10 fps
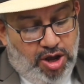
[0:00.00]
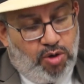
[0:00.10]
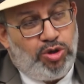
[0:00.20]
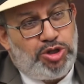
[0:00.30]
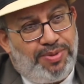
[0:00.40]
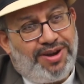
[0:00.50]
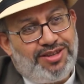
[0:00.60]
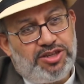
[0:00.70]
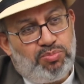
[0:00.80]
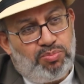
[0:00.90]
which part
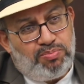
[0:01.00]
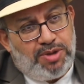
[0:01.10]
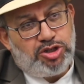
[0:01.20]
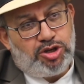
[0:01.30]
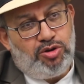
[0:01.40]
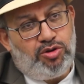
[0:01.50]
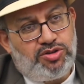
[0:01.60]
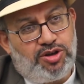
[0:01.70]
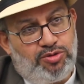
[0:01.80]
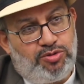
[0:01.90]
is much
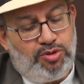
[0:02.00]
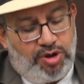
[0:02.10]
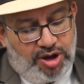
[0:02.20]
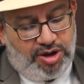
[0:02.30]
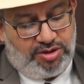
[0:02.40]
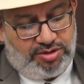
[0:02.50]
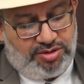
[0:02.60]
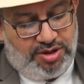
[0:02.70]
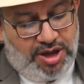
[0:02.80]
closer to your heart